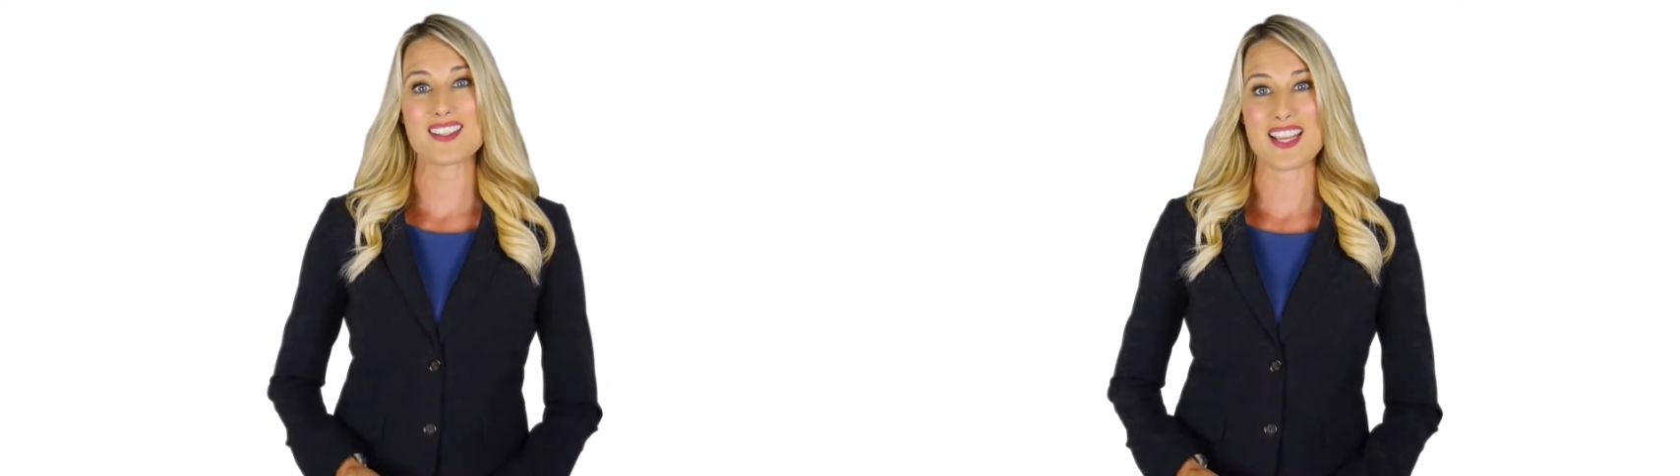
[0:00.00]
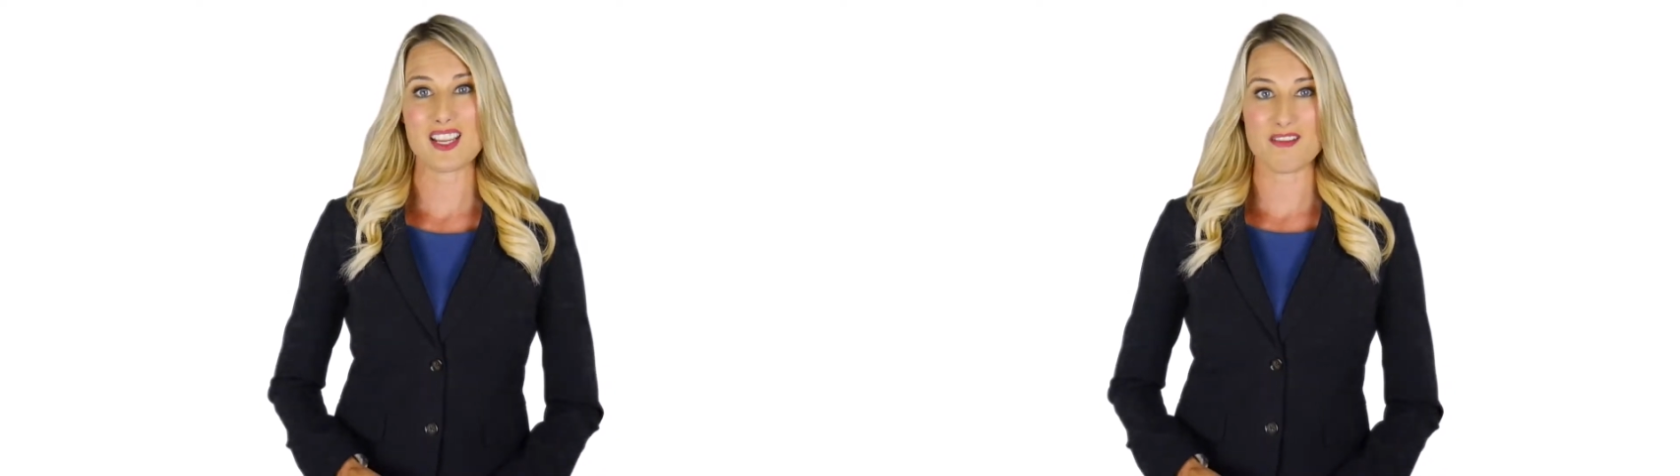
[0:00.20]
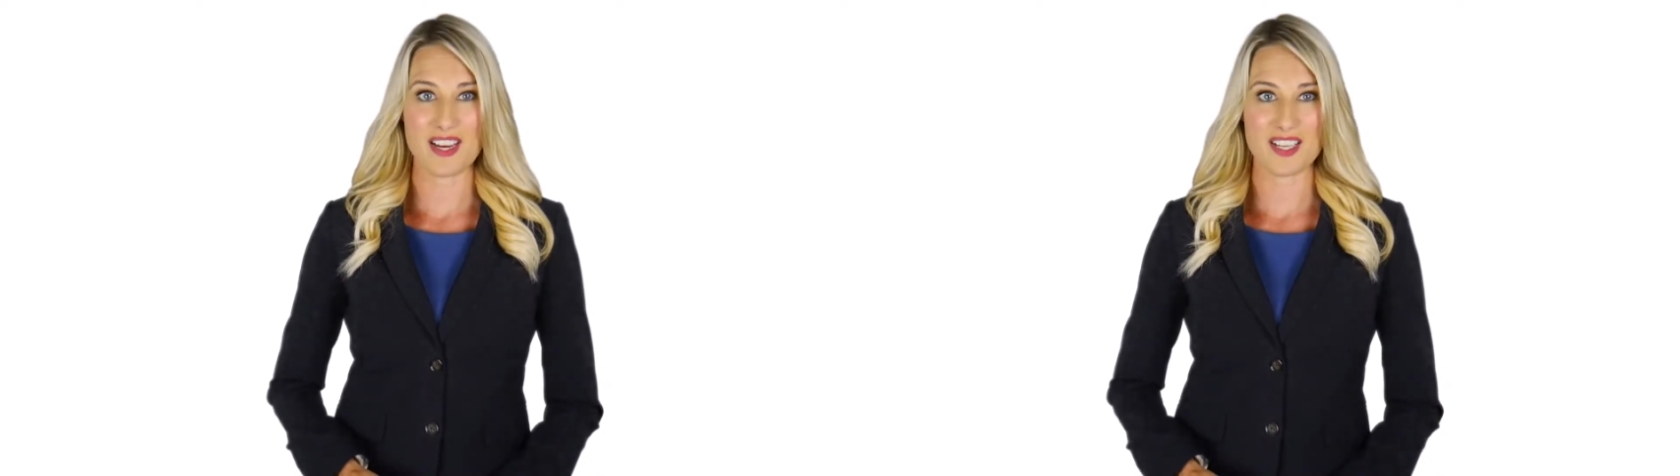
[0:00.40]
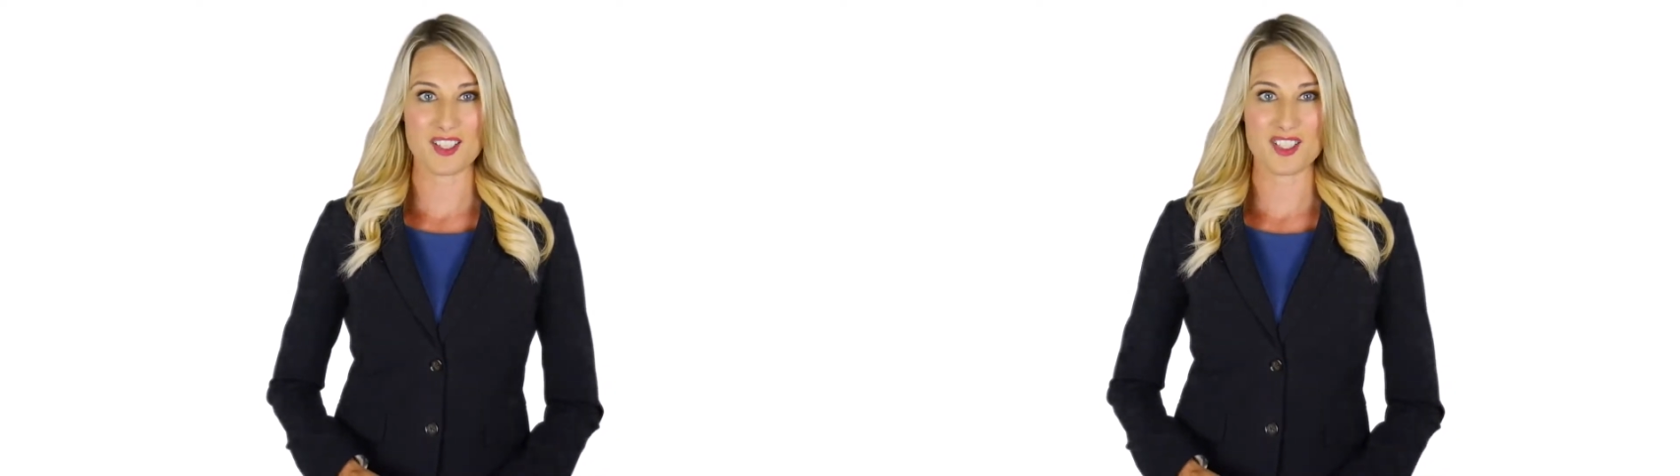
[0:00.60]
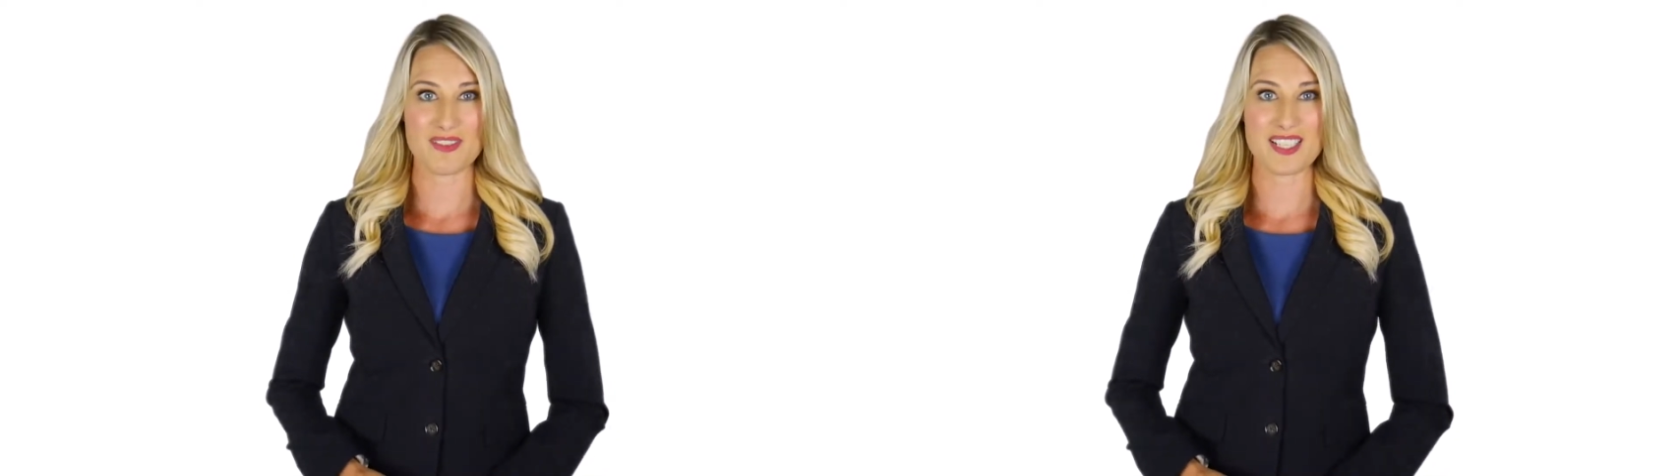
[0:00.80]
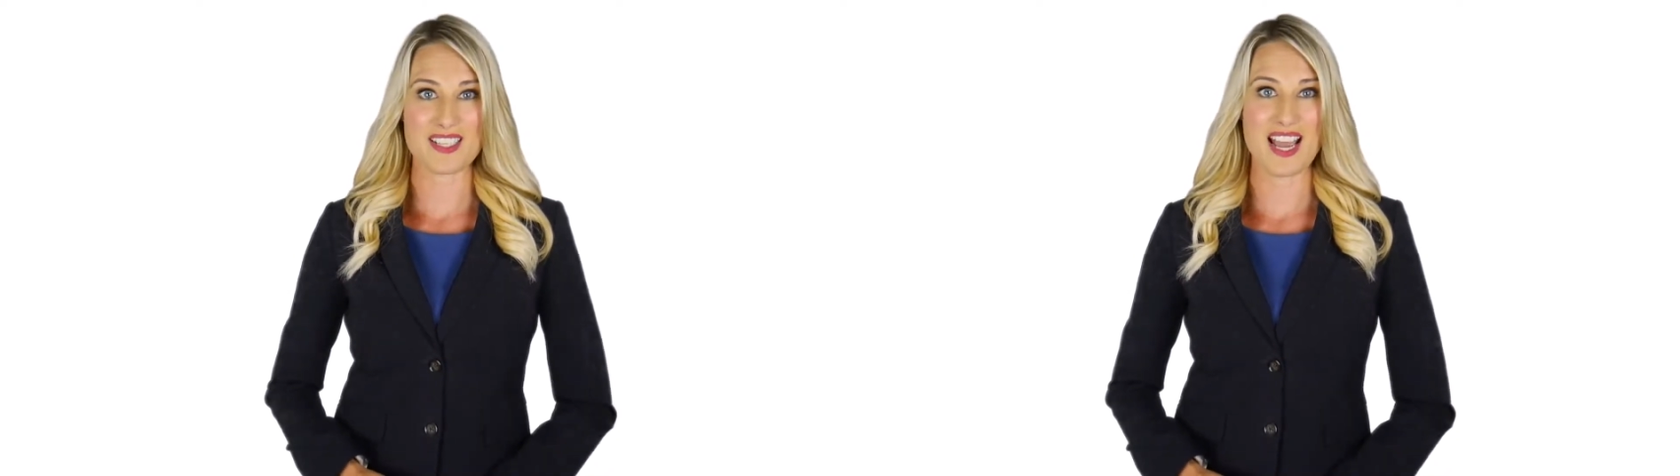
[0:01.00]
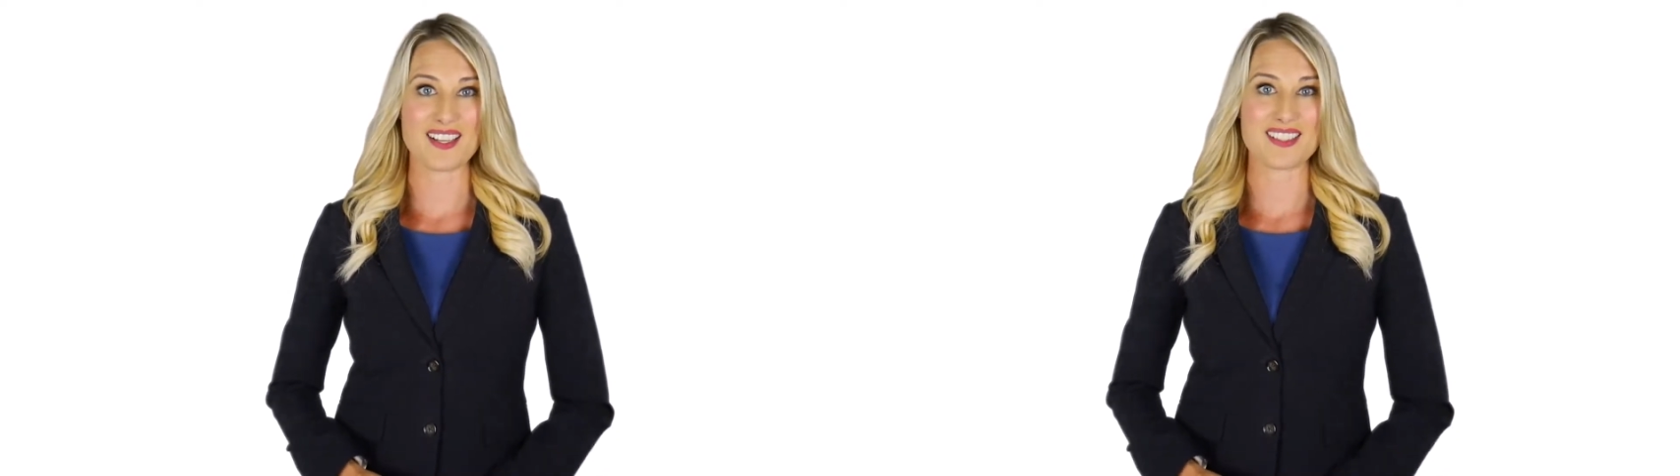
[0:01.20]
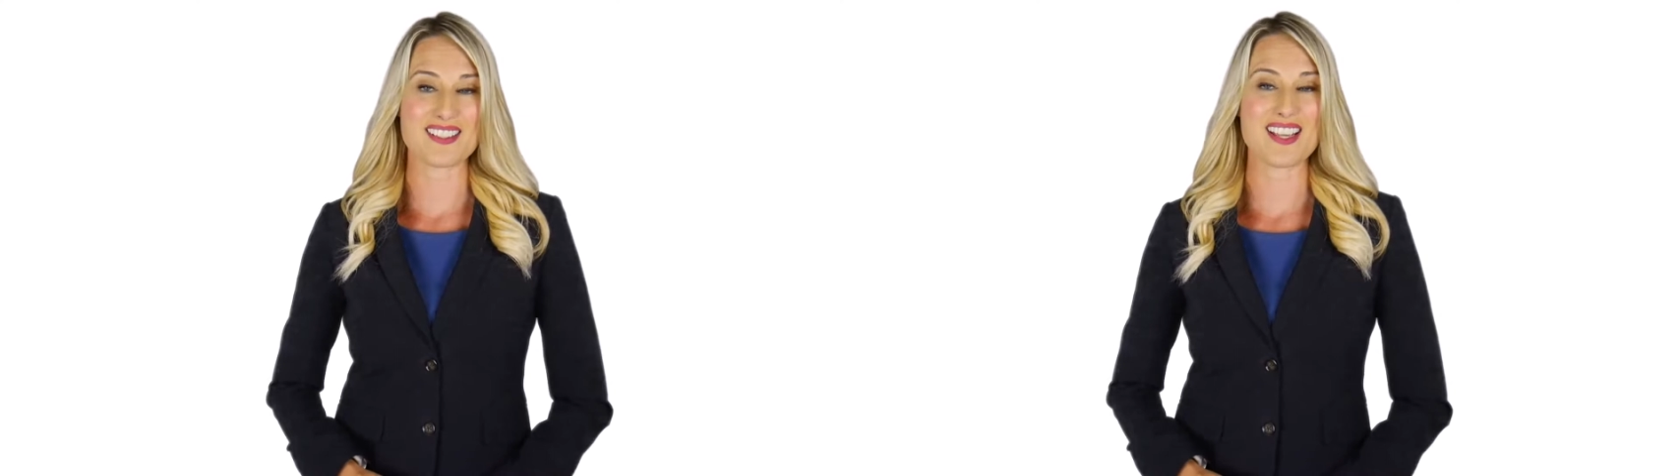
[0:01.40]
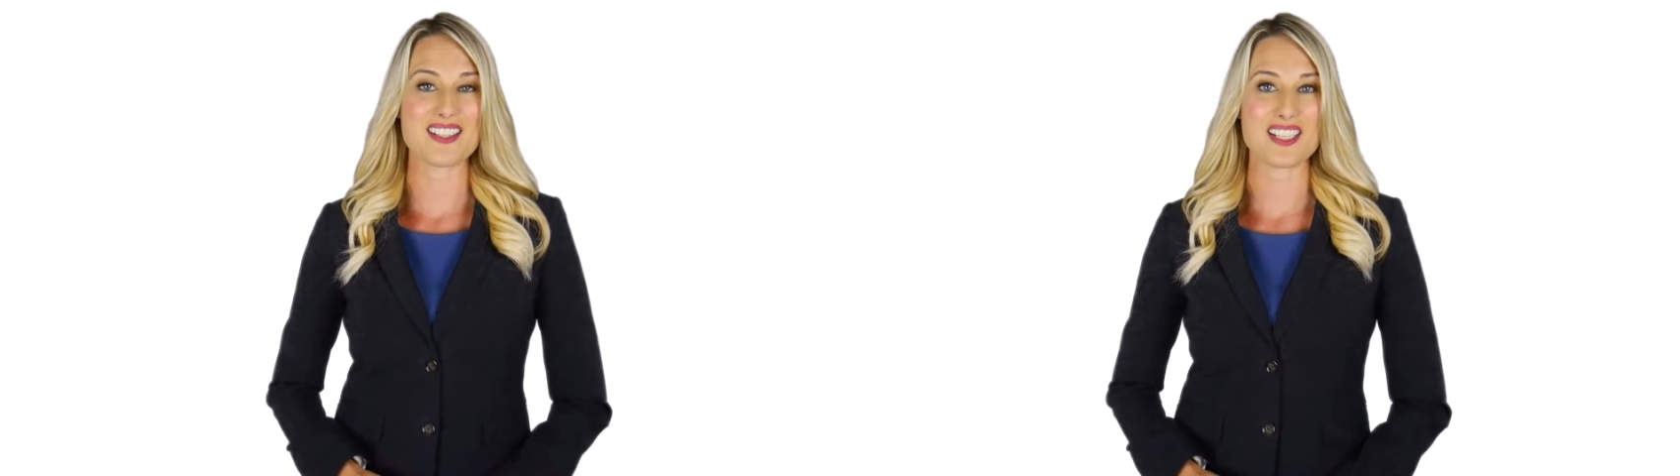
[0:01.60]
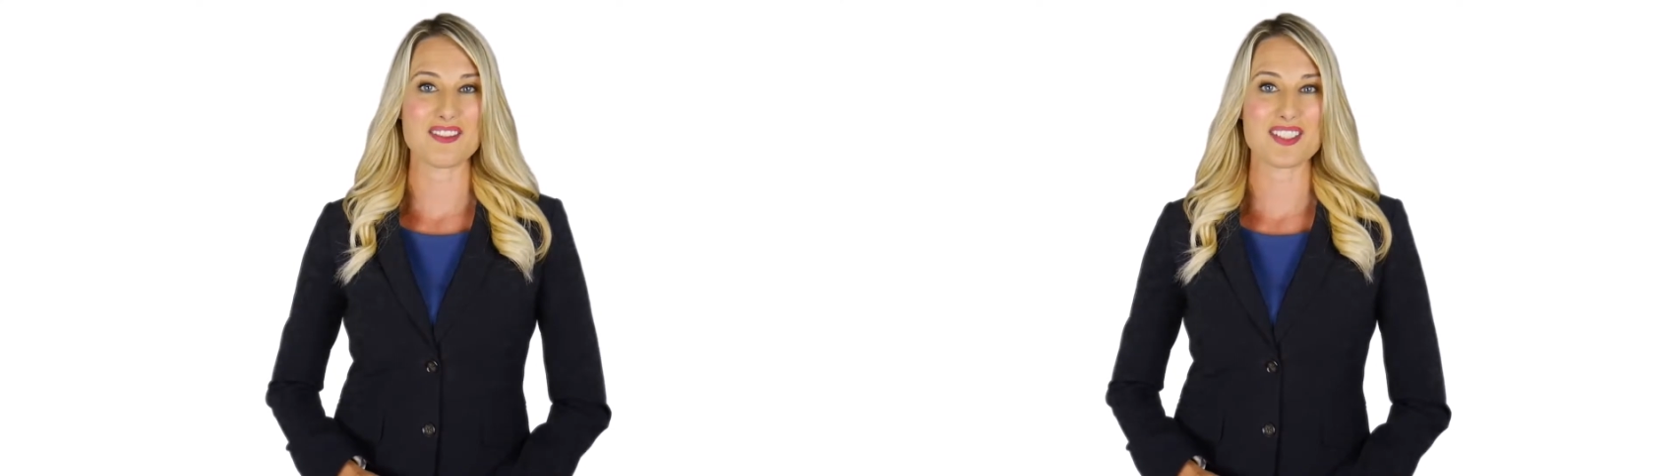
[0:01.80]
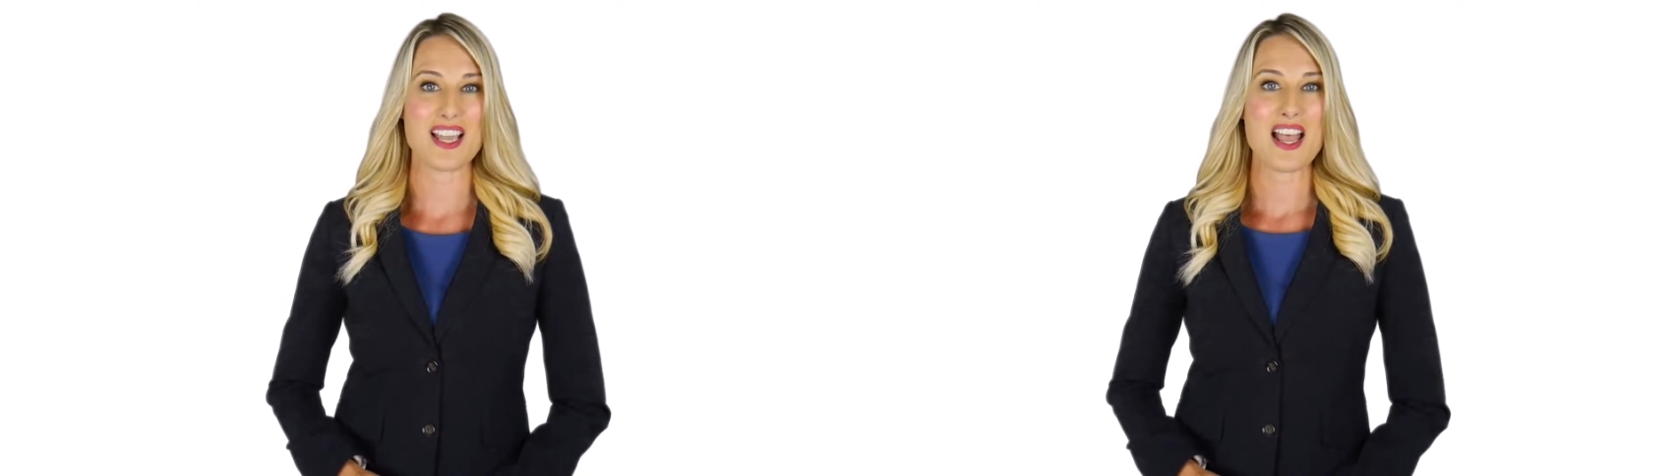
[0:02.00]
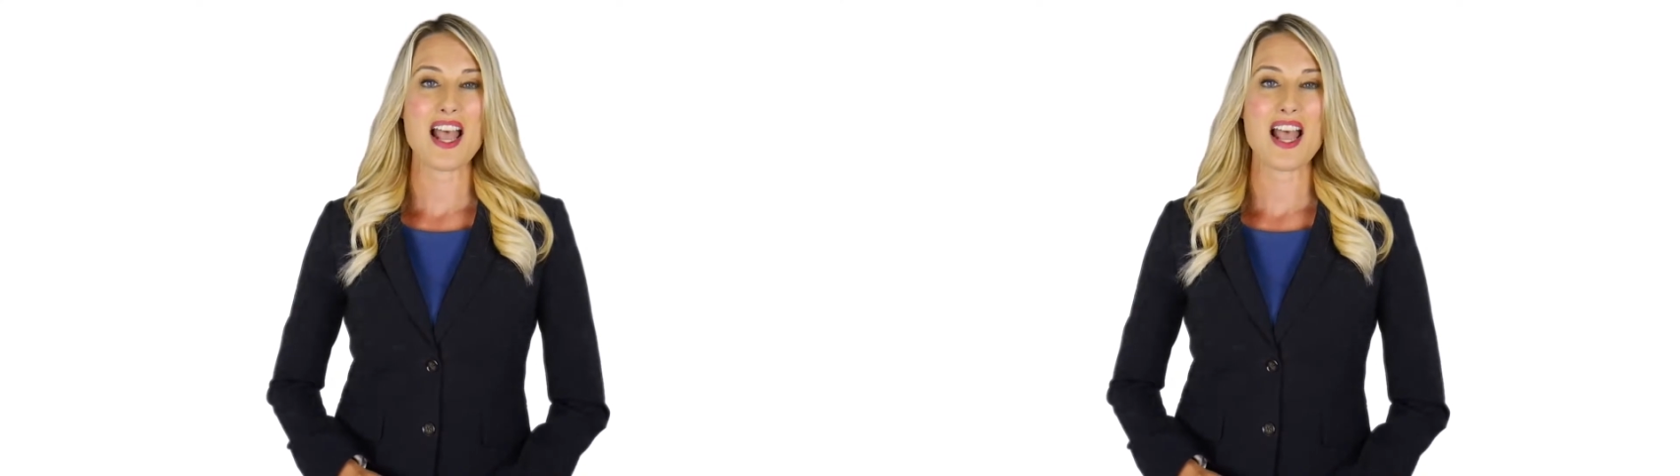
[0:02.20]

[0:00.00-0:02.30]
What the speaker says: take advantage of these tax incentives,